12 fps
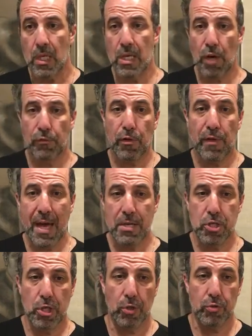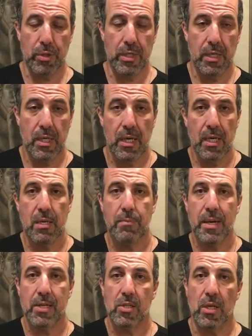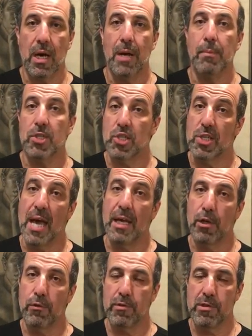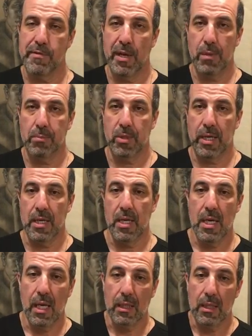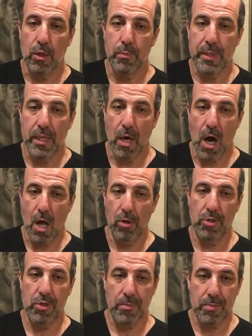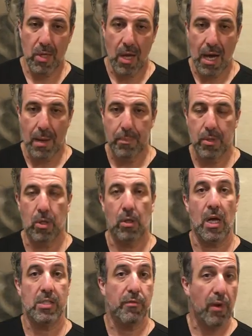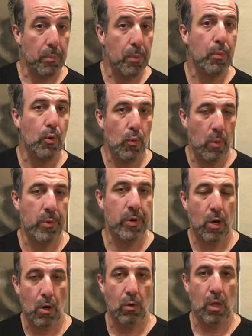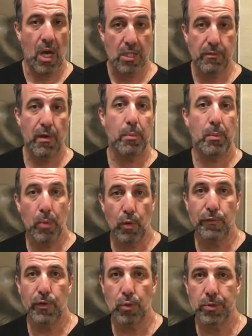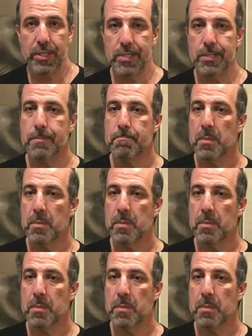Now, if you've had children, depends on how much sagging you've developed. Okay, a little bit of hollowness up top, you know, loss of upper pole, what we call loss of upper pole fullness,